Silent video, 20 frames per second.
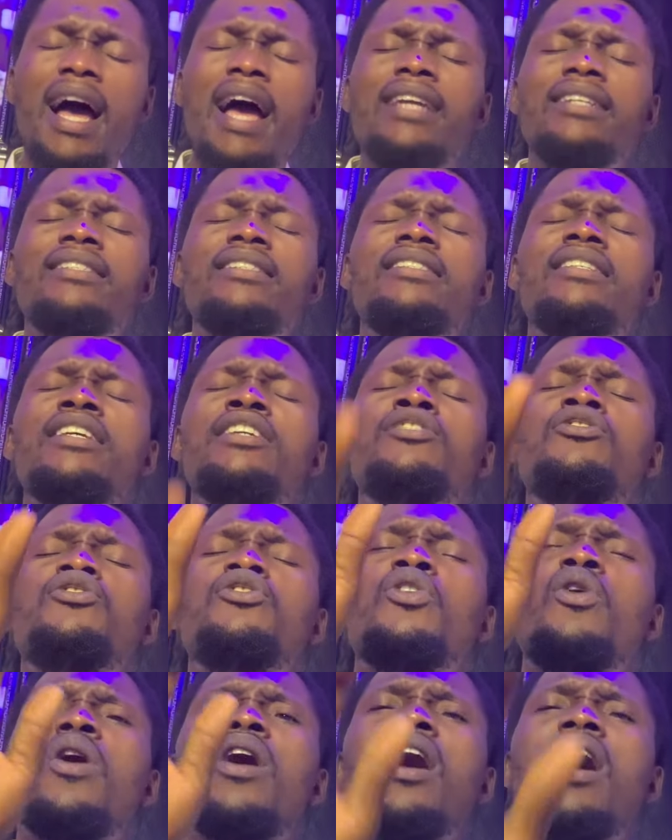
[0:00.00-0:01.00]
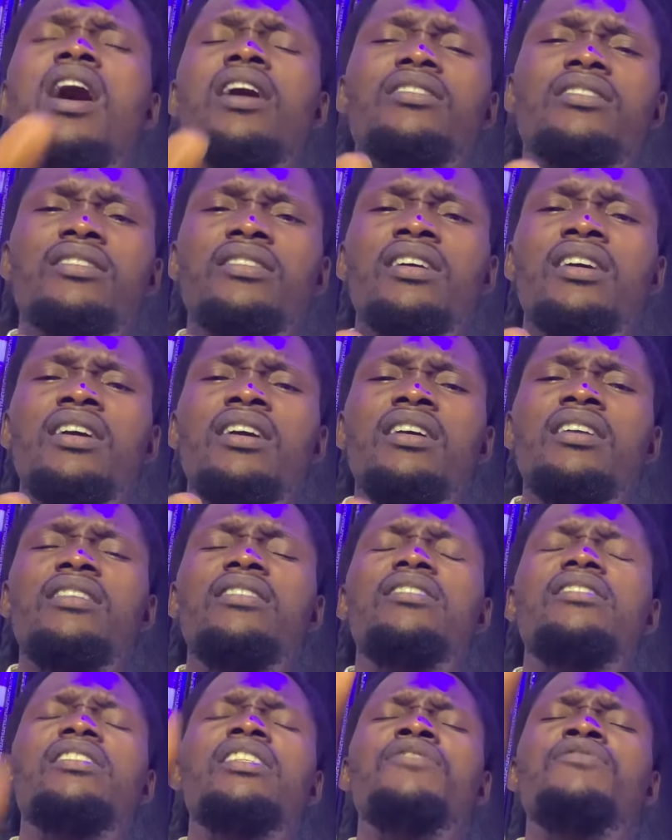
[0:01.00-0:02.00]
I say to your heart,
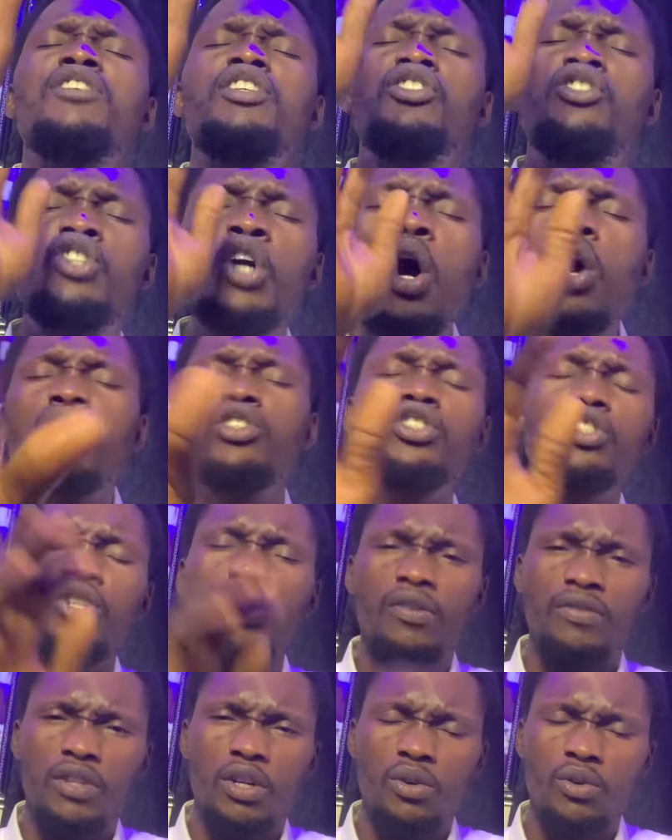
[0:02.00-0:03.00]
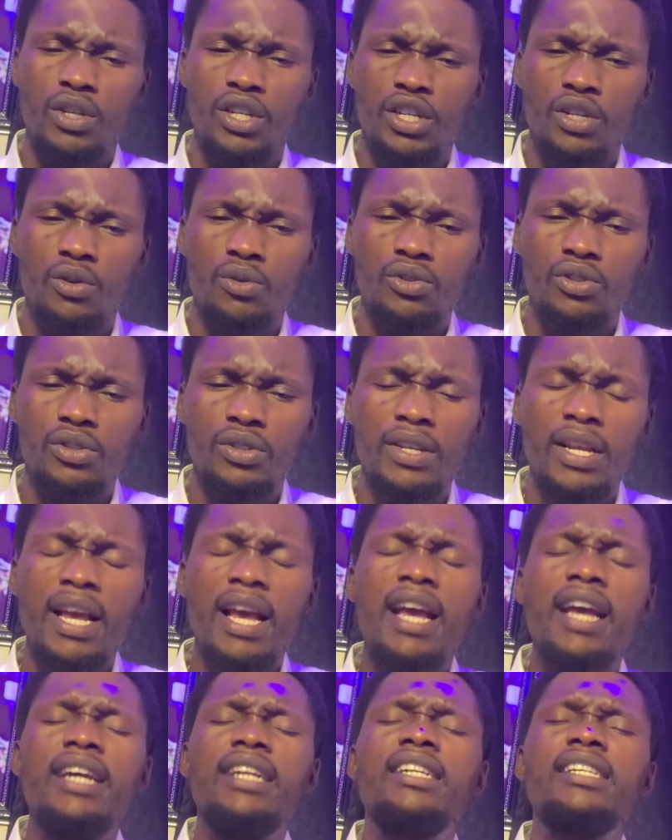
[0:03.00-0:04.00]
receive the touch of the Holy Ghost.
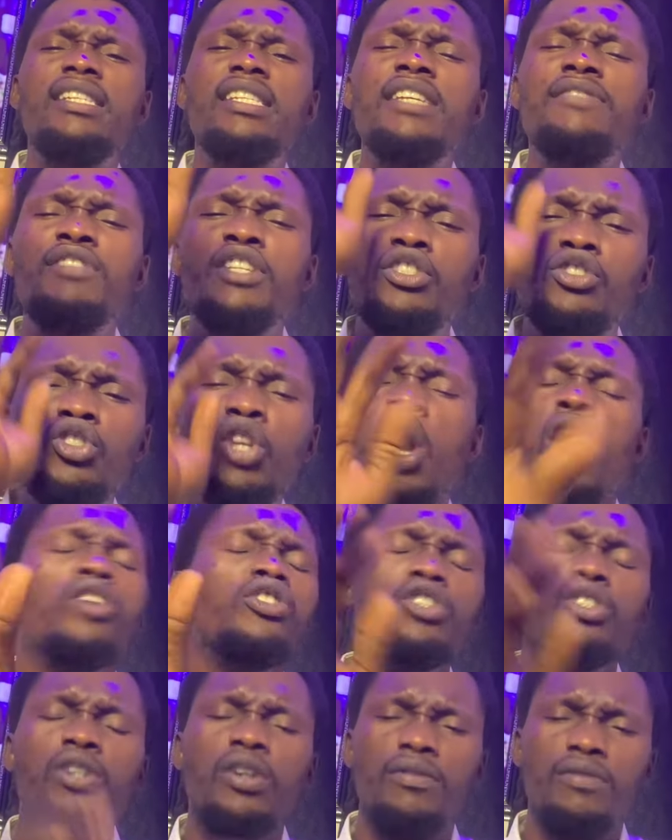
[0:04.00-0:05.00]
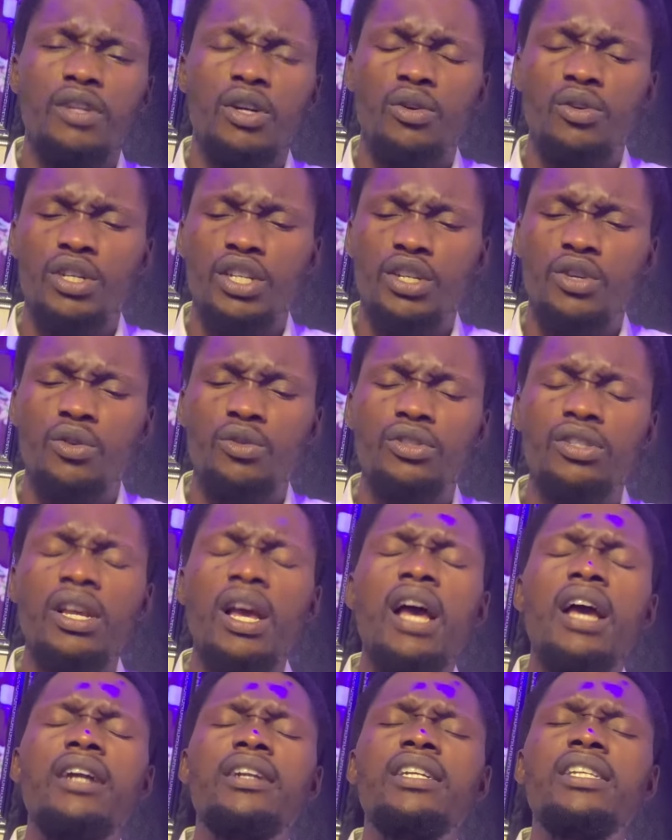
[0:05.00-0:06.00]
Receive the touch of the Holy
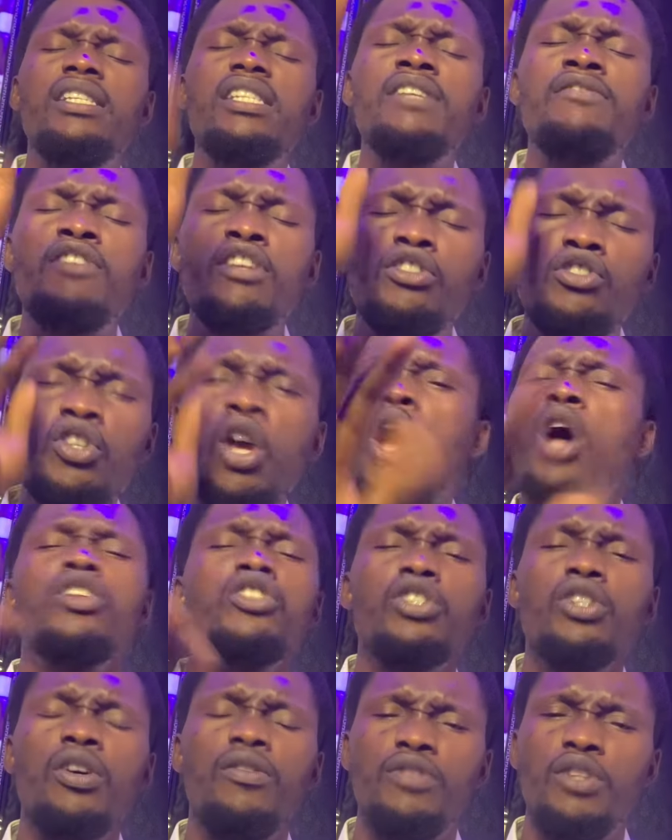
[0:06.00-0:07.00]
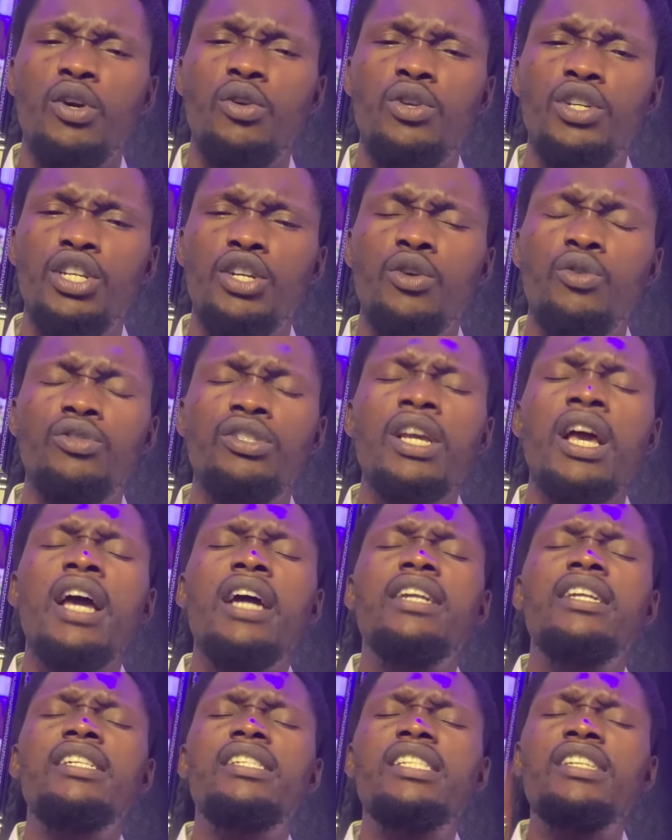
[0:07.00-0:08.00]
Ghost. Receive the touch of the Holy Ghost.
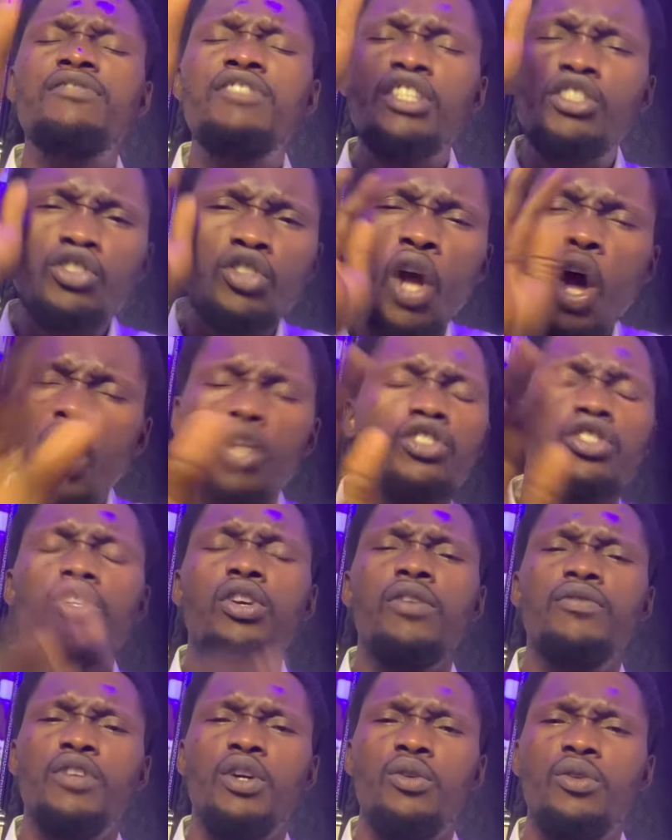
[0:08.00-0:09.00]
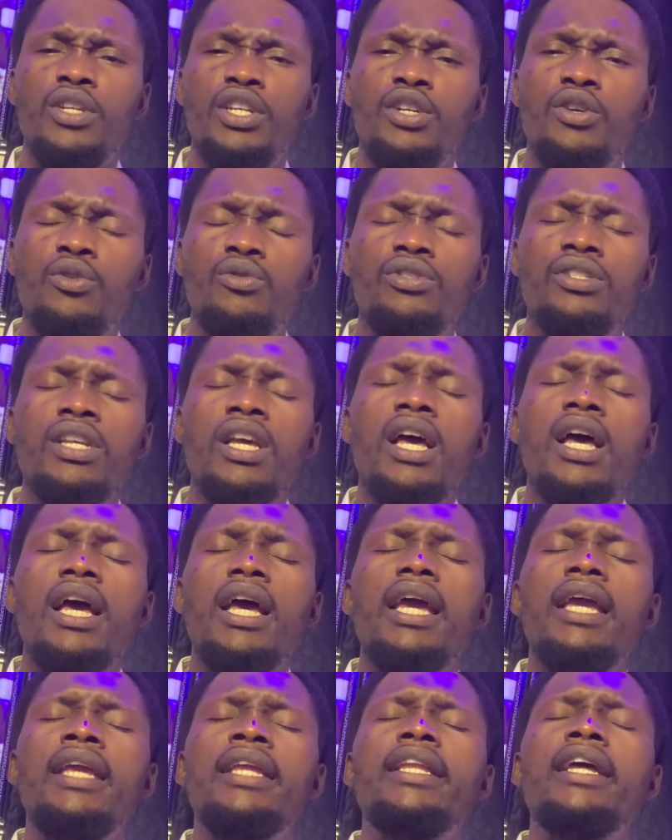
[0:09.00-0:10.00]
Receive the touch of the Holy Ghost
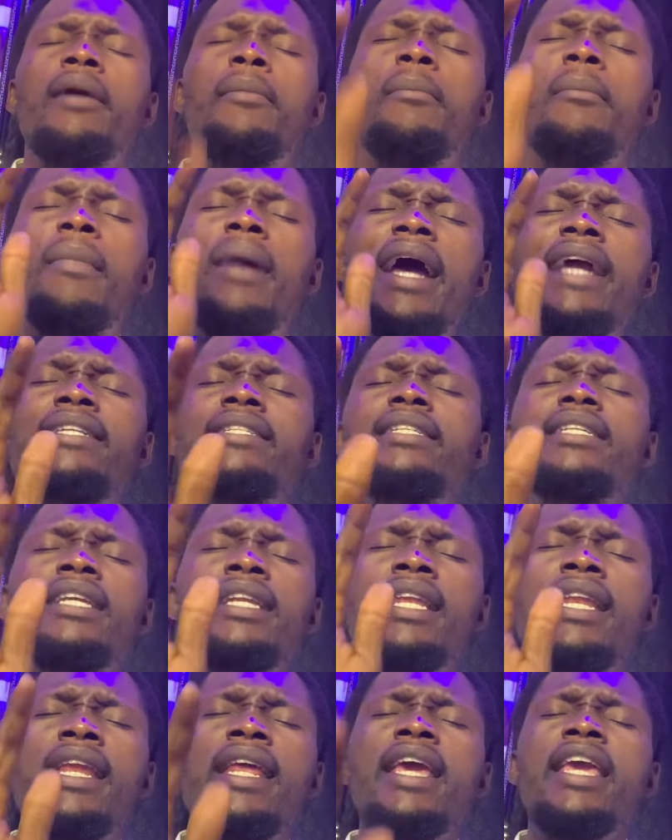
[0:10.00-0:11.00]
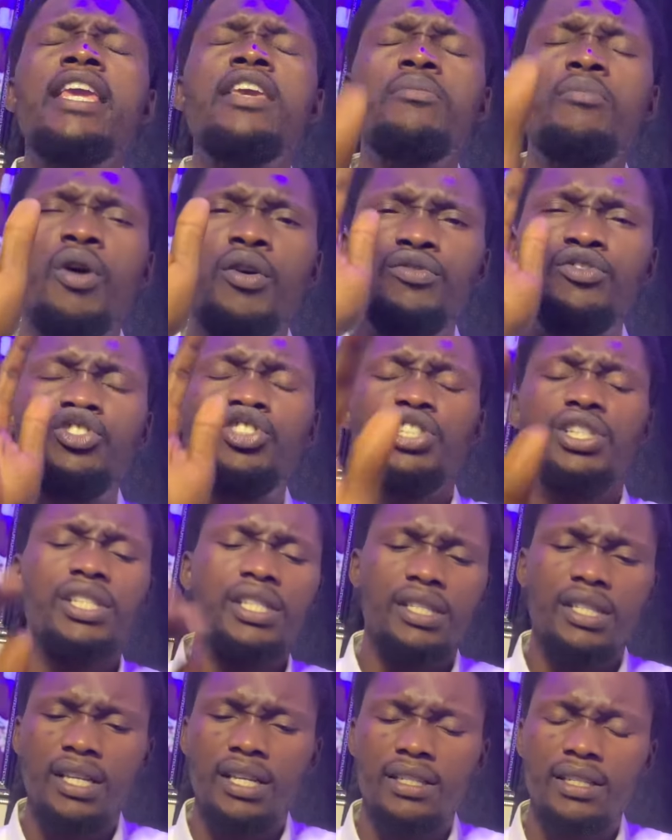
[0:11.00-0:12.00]
in the mighty name of
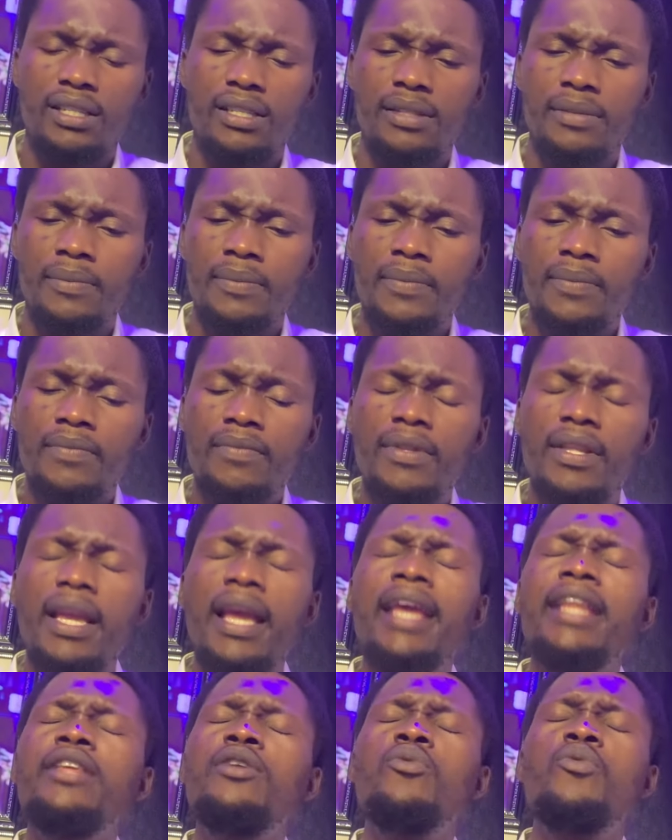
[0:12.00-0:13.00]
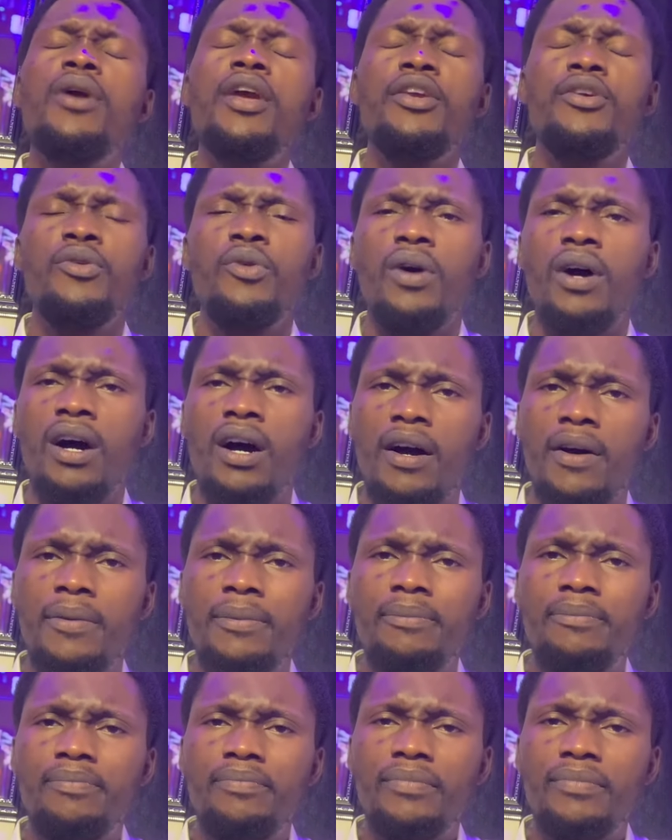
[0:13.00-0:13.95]
Jesus. Anywhere you are,